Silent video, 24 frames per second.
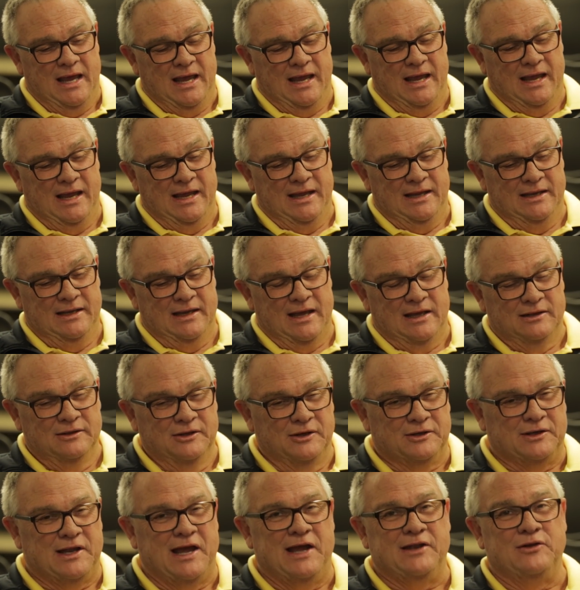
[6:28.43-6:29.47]
And I
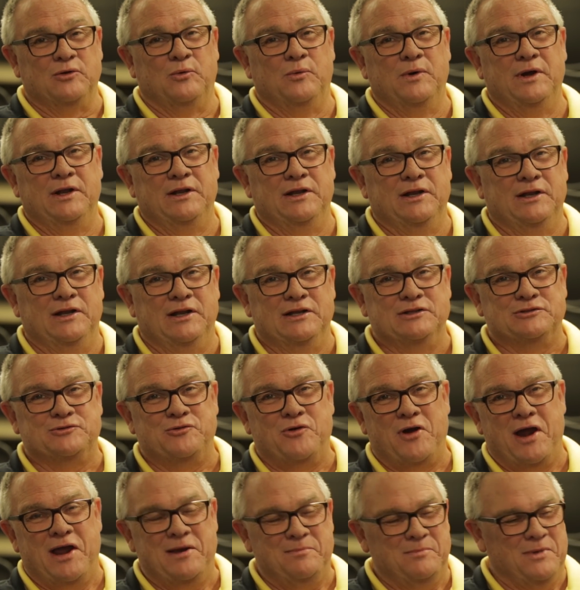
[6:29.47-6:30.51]
looked out the window, and his
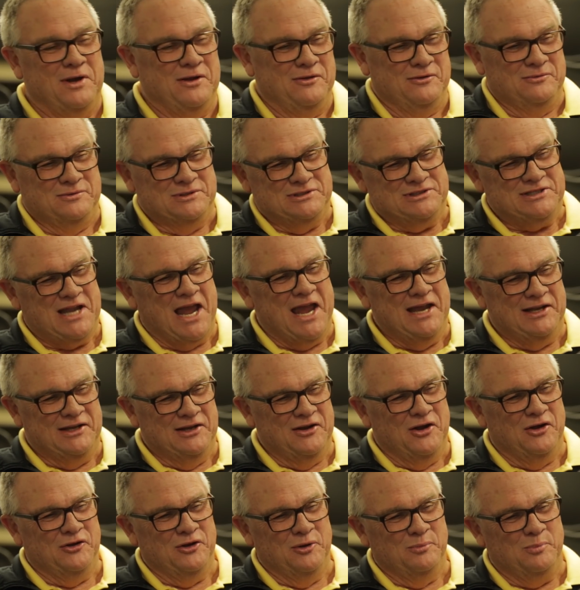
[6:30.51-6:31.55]
grandmother was
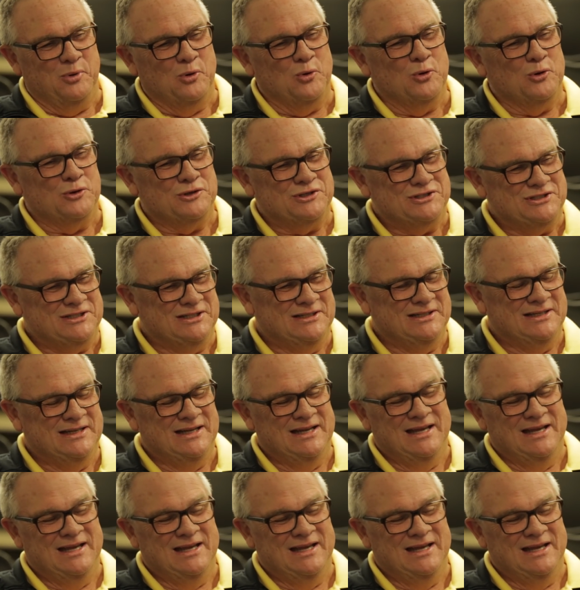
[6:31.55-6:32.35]
standing on the porch.